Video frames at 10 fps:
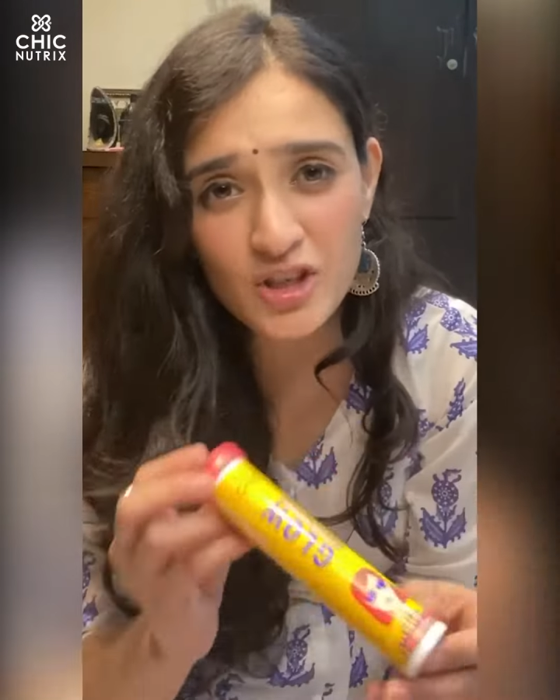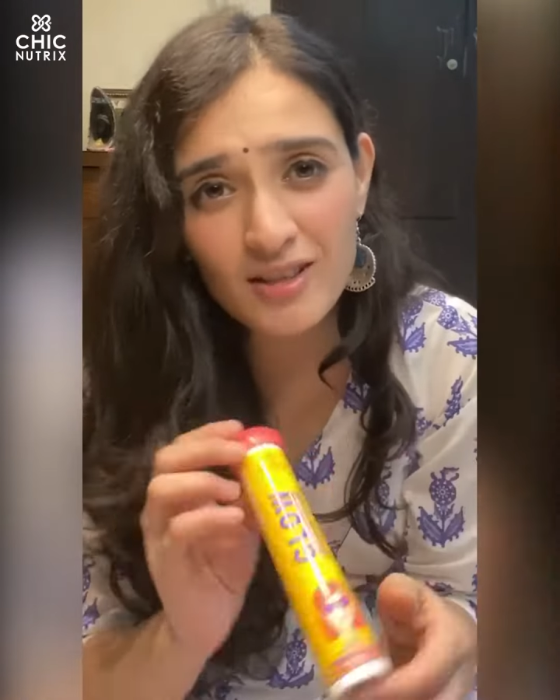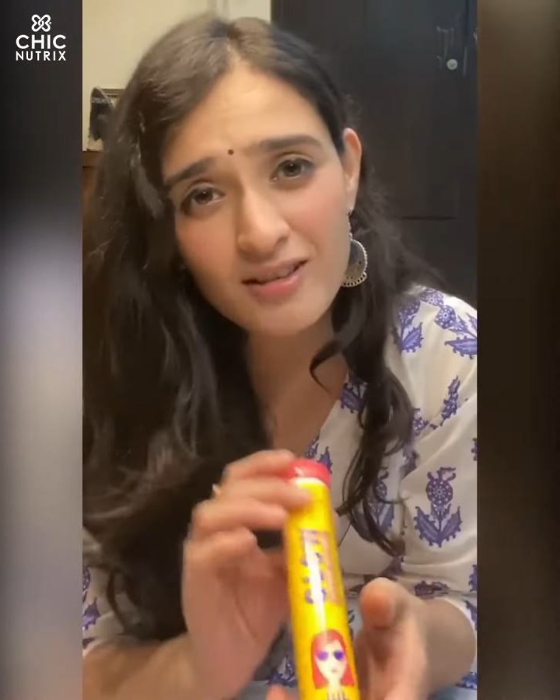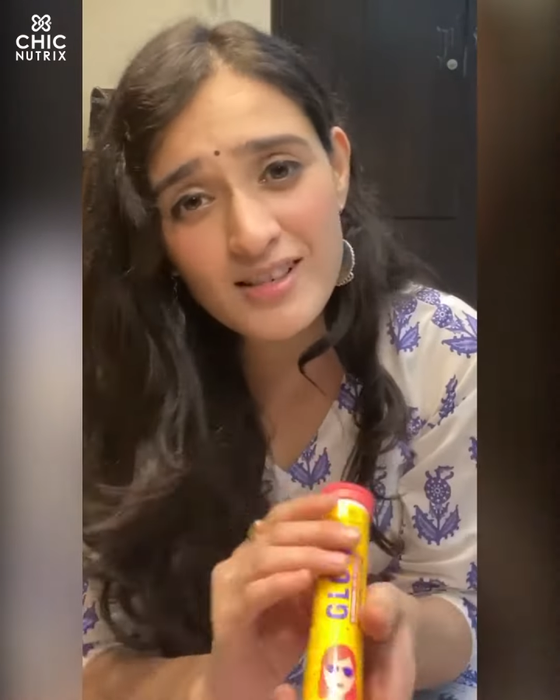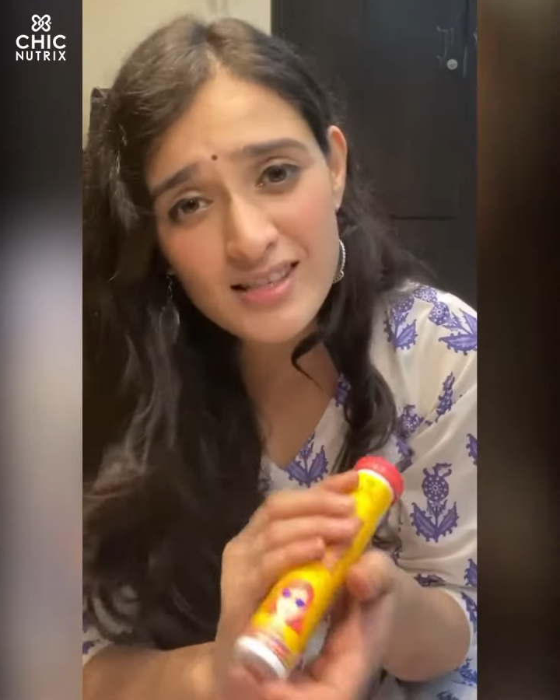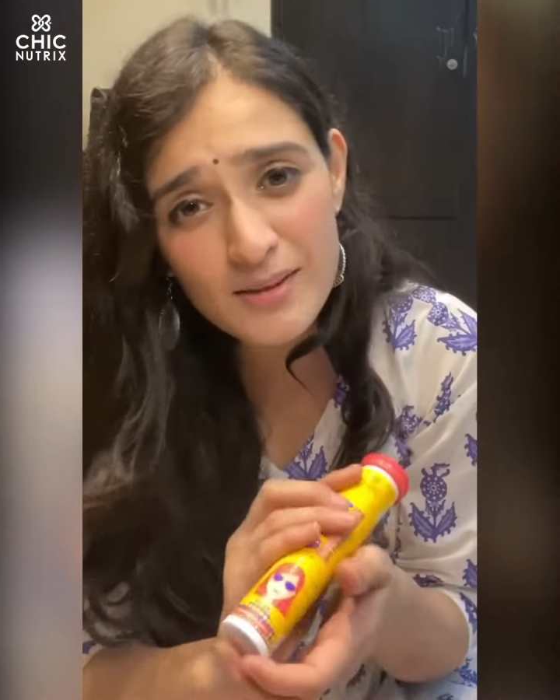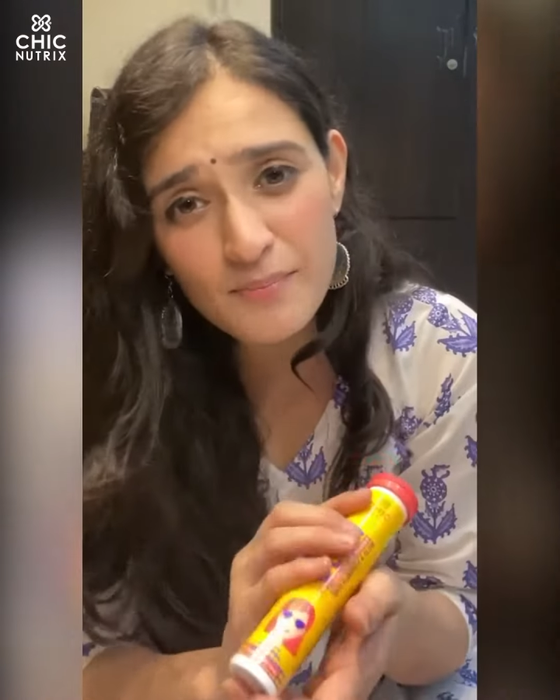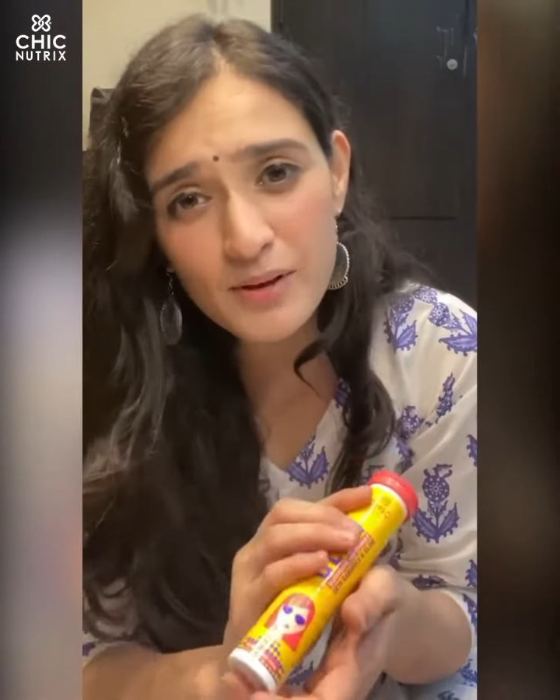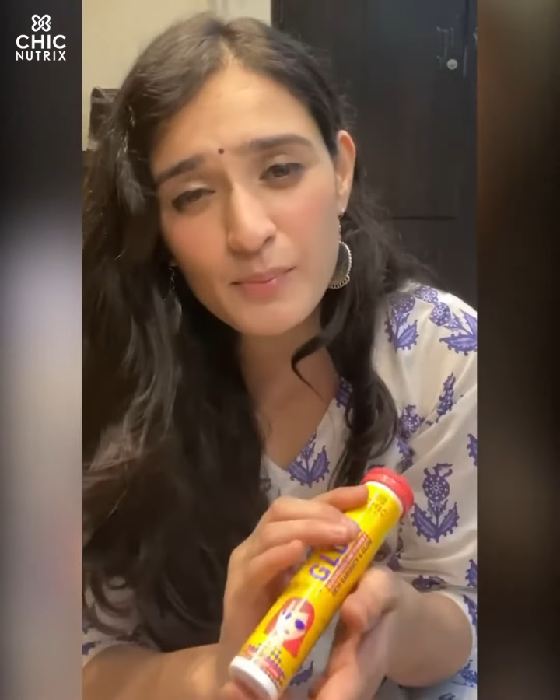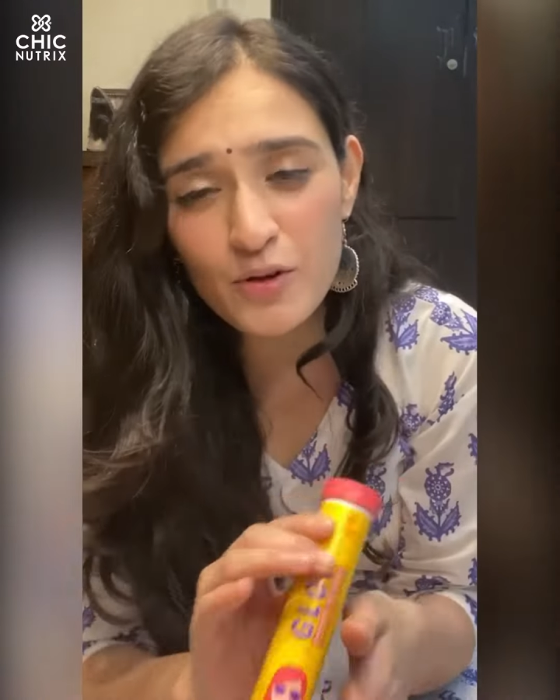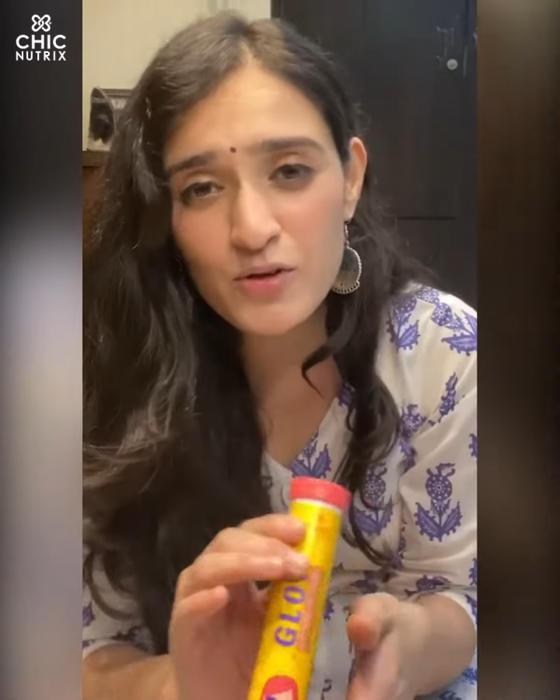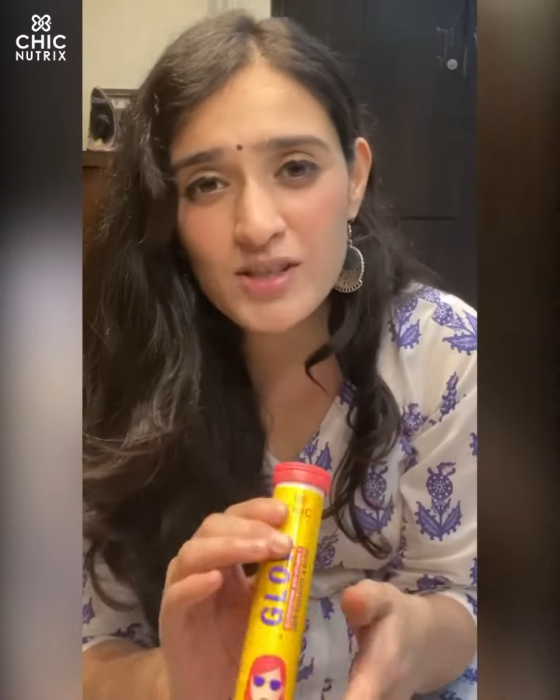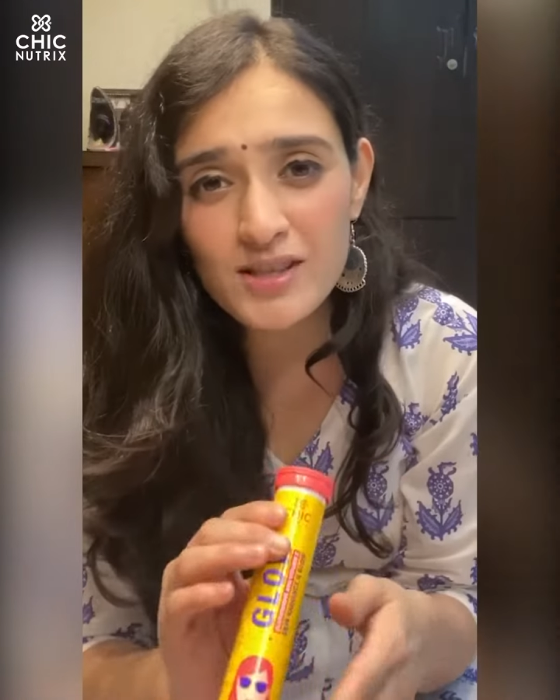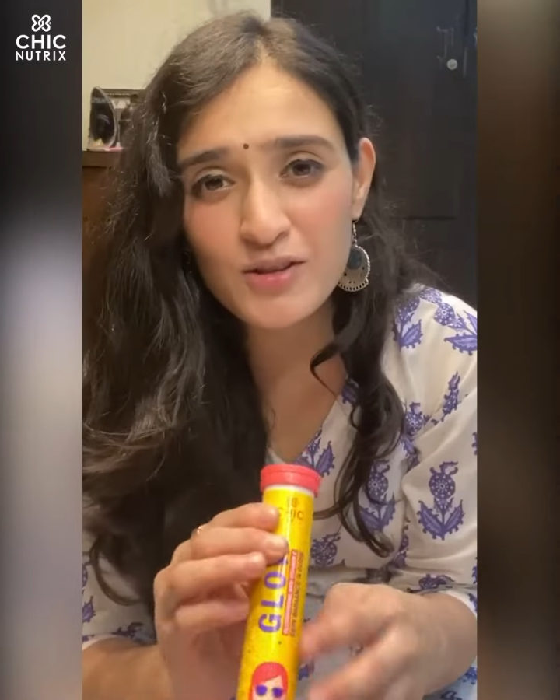here is simple because,